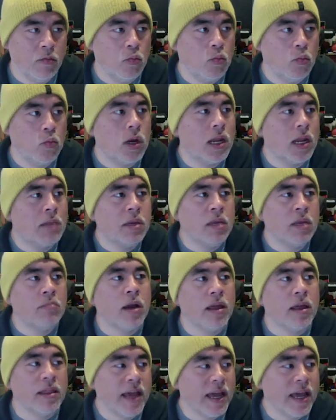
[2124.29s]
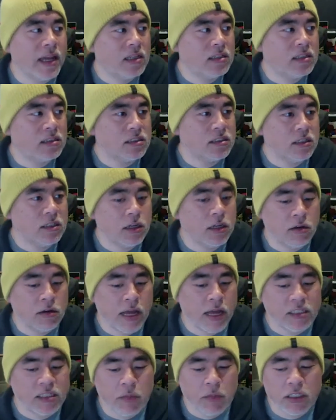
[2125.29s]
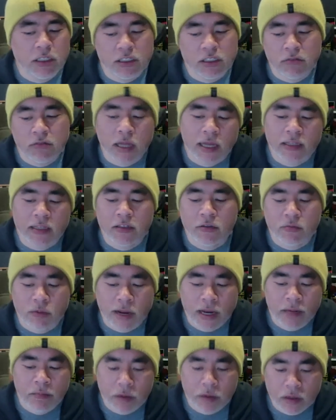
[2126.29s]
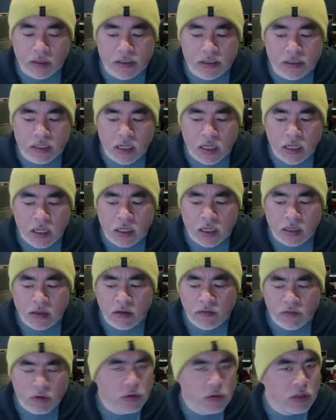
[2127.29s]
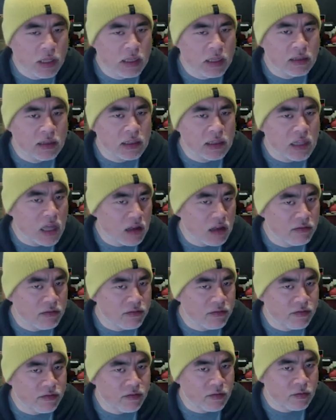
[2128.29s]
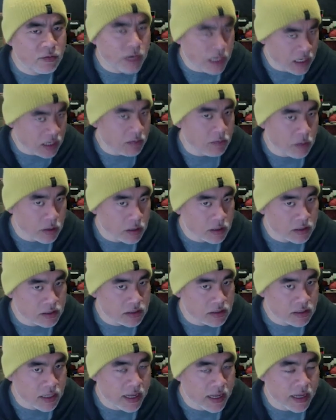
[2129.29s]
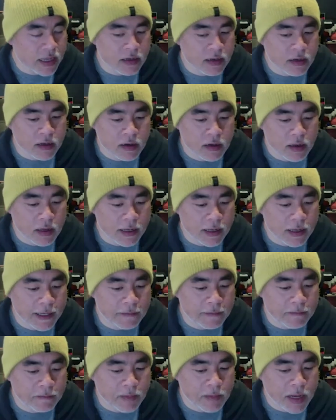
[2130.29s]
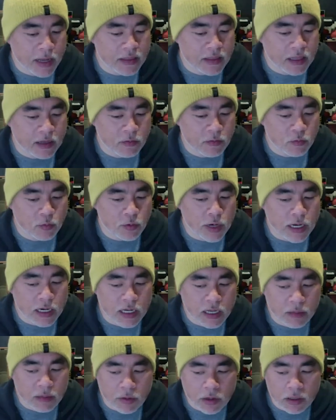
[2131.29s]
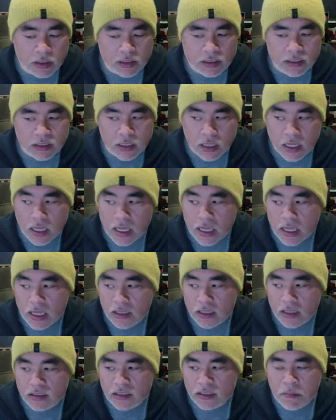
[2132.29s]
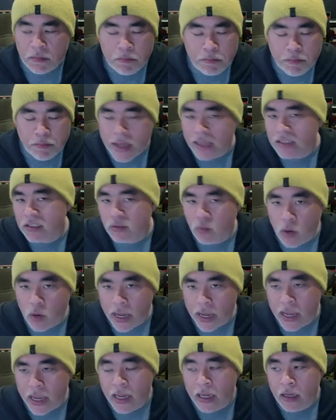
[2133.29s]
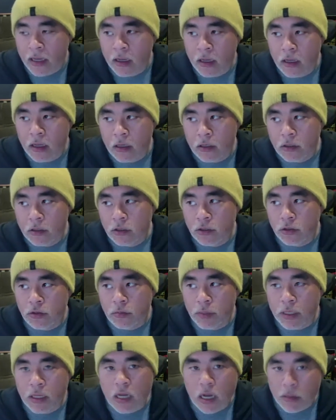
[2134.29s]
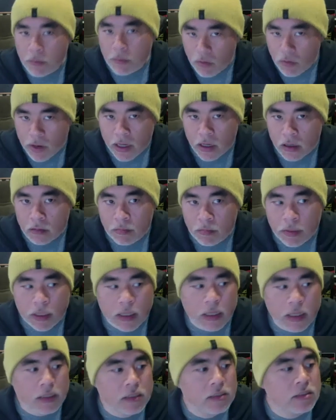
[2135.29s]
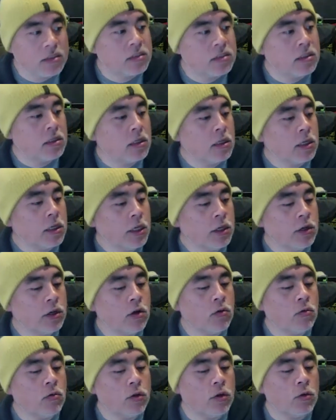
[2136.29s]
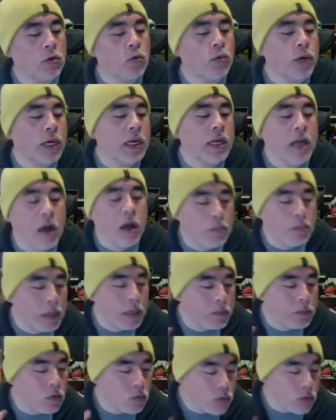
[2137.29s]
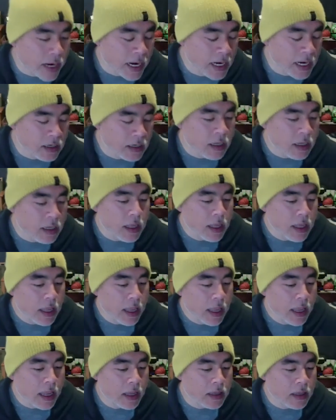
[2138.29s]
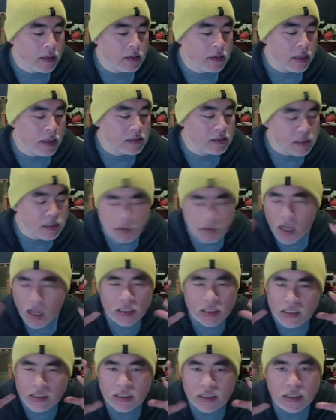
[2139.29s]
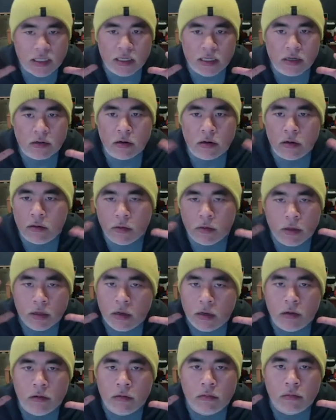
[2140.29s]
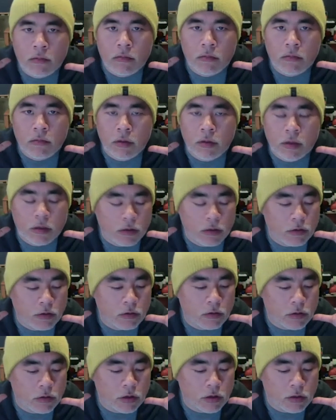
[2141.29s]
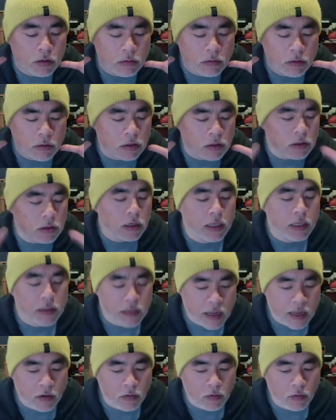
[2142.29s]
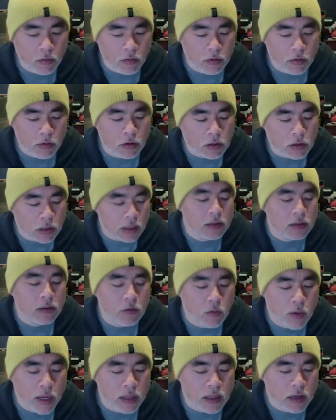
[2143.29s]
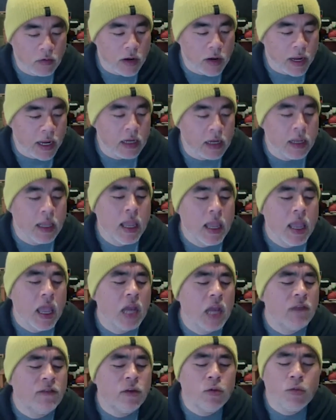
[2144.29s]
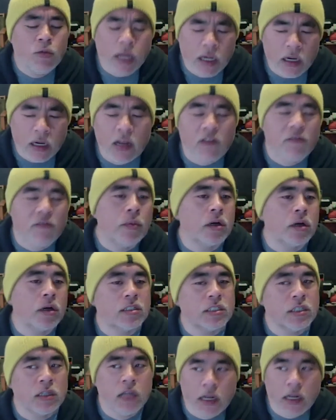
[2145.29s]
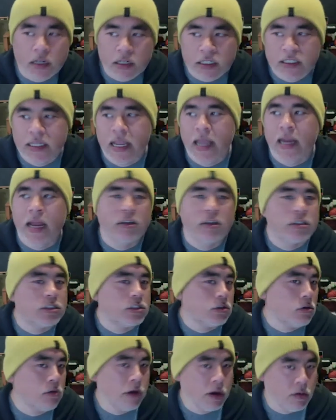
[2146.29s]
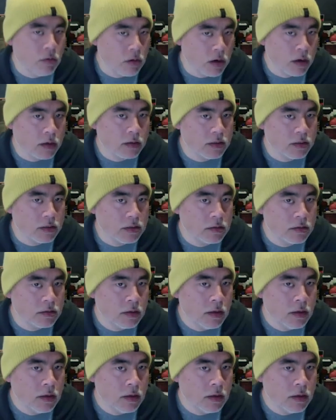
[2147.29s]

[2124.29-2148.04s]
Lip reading: What I mean by that is, as much as you like to write books, you have to really love reading books. And I think reading books is the best way to become a writer, because, you'll read how people write and subconsciously, or, you'll look at that, you'll look at the way they write. And if you read enough books, you'll understand how story works.